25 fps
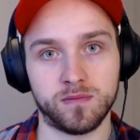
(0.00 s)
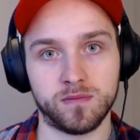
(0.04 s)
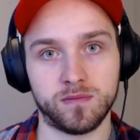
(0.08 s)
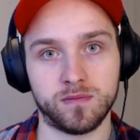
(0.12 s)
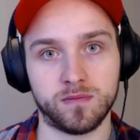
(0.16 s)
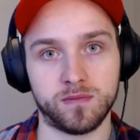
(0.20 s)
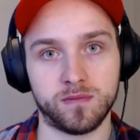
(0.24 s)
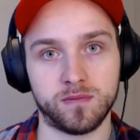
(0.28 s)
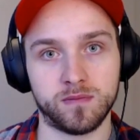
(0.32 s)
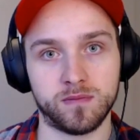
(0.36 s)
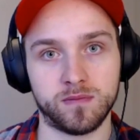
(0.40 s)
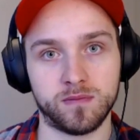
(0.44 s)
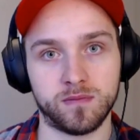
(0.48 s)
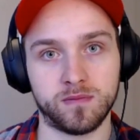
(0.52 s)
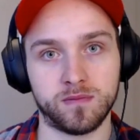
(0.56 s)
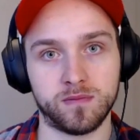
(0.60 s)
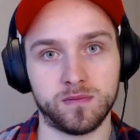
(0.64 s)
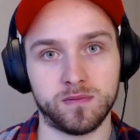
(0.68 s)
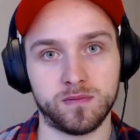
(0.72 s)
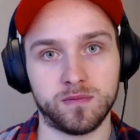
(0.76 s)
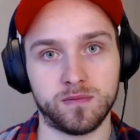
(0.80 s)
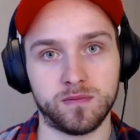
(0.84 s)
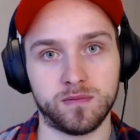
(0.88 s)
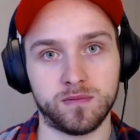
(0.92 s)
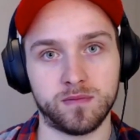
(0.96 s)

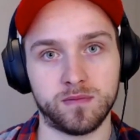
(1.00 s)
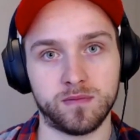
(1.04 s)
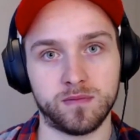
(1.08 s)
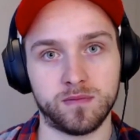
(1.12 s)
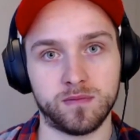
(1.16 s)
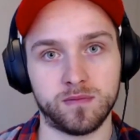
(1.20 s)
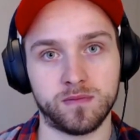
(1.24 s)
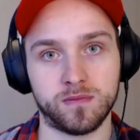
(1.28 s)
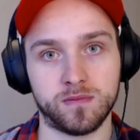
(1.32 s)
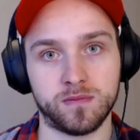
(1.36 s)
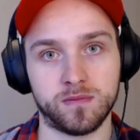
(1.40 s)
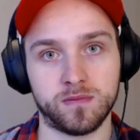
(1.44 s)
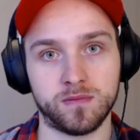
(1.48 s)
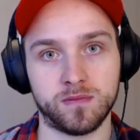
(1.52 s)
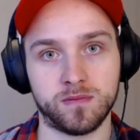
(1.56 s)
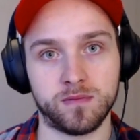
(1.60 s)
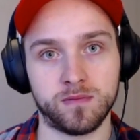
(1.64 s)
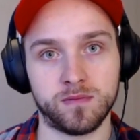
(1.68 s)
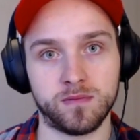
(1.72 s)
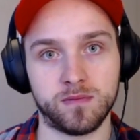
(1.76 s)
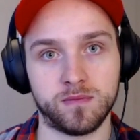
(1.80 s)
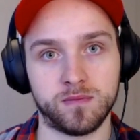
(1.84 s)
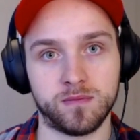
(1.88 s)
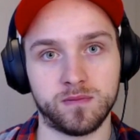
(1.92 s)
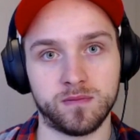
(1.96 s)

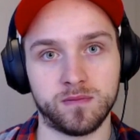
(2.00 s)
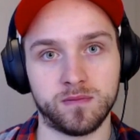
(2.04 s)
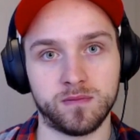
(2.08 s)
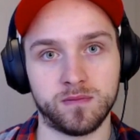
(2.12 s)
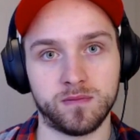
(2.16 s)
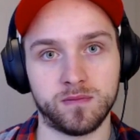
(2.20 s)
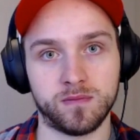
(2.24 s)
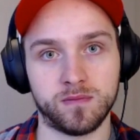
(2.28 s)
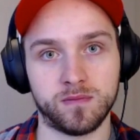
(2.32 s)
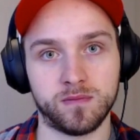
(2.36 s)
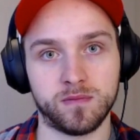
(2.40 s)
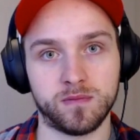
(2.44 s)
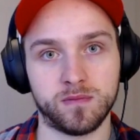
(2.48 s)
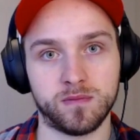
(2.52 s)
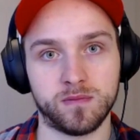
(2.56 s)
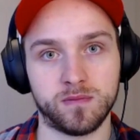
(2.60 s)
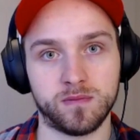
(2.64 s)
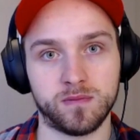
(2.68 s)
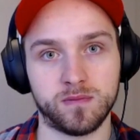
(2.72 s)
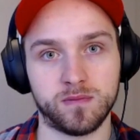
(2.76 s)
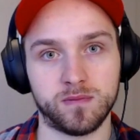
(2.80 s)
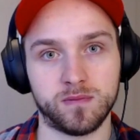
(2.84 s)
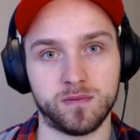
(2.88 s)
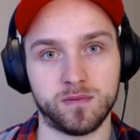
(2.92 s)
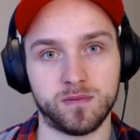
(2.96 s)

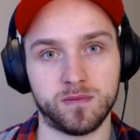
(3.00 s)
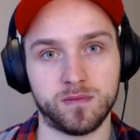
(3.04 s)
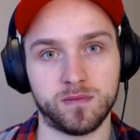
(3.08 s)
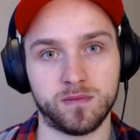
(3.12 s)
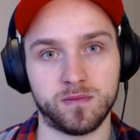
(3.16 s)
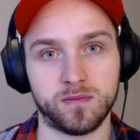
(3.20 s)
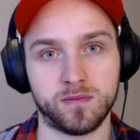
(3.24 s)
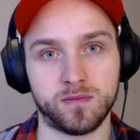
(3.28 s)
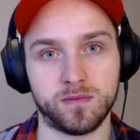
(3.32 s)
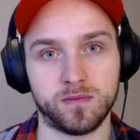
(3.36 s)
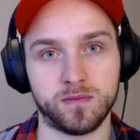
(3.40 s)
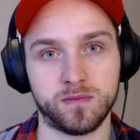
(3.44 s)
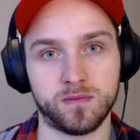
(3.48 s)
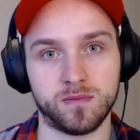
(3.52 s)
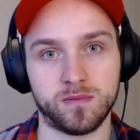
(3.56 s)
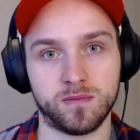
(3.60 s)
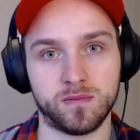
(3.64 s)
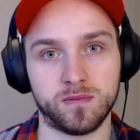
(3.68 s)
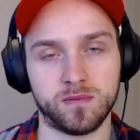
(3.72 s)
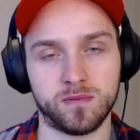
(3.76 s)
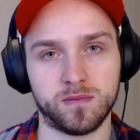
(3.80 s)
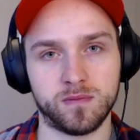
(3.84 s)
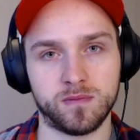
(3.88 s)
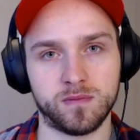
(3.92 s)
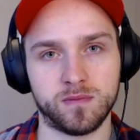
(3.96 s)

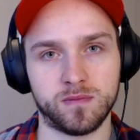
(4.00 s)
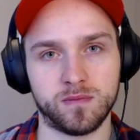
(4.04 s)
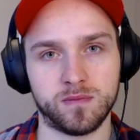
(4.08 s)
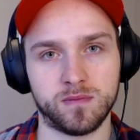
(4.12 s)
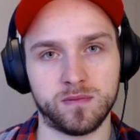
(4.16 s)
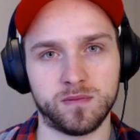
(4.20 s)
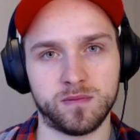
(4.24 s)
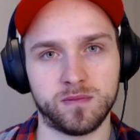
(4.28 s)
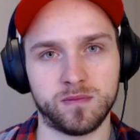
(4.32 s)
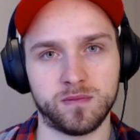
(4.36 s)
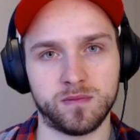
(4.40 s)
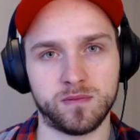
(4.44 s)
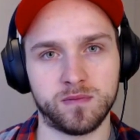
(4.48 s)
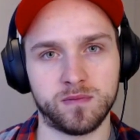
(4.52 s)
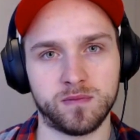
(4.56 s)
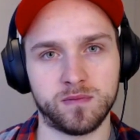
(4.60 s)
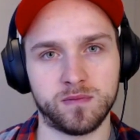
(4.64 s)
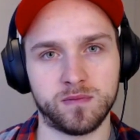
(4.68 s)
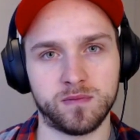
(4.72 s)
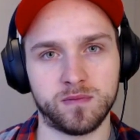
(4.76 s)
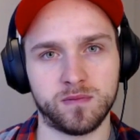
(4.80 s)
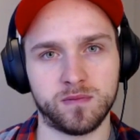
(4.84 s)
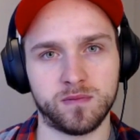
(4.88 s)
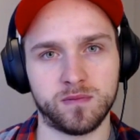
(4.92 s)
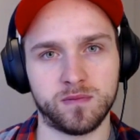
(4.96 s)

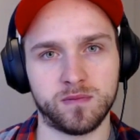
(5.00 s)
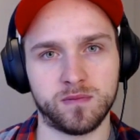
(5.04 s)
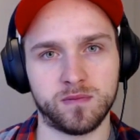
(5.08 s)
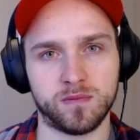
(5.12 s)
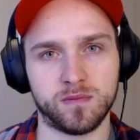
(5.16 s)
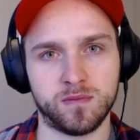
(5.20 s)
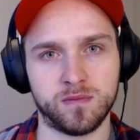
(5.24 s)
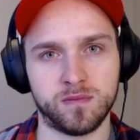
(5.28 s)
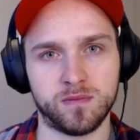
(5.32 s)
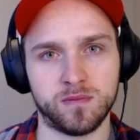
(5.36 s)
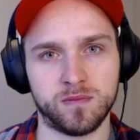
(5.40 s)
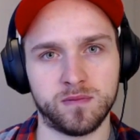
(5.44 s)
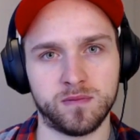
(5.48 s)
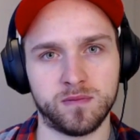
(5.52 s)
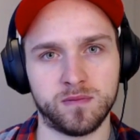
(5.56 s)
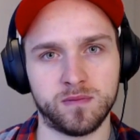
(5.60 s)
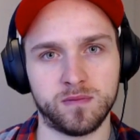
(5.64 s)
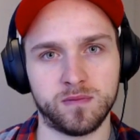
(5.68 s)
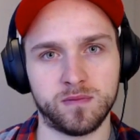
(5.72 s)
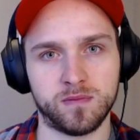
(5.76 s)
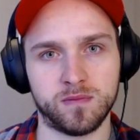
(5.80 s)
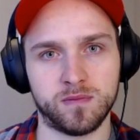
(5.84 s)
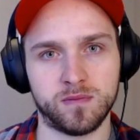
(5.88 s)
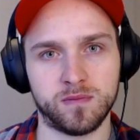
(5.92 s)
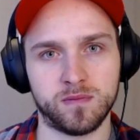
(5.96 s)

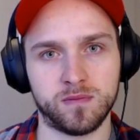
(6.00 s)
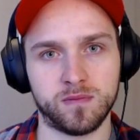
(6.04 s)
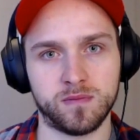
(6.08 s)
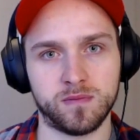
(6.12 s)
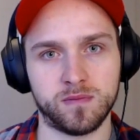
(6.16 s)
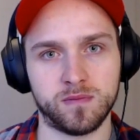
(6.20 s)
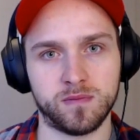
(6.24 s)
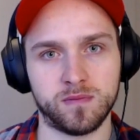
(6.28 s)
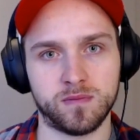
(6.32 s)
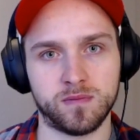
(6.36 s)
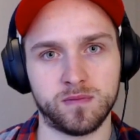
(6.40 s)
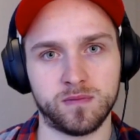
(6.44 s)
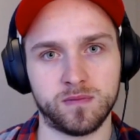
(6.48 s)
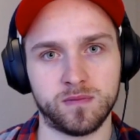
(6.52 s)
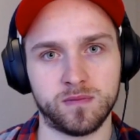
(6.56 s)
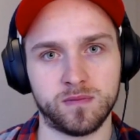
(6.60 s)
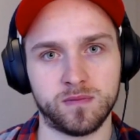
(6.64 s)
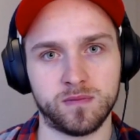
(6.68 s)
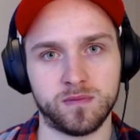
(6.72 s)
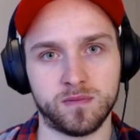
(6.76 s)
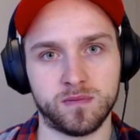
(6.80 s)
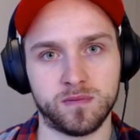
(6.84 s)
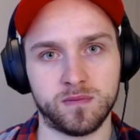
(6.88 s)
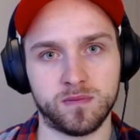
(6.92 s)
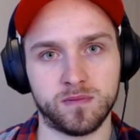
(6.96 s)

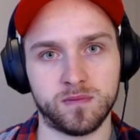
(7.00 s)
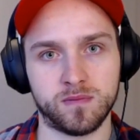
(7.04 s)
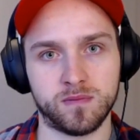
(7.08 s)
This person isn't speaking.